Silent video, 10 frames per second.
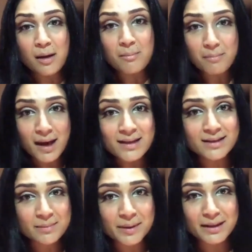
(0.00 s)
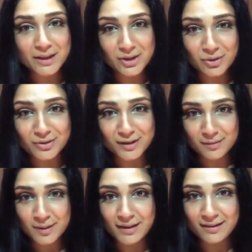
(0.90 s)
Men typically don't
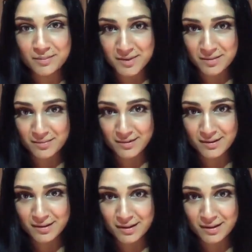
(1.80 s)
display symptoms,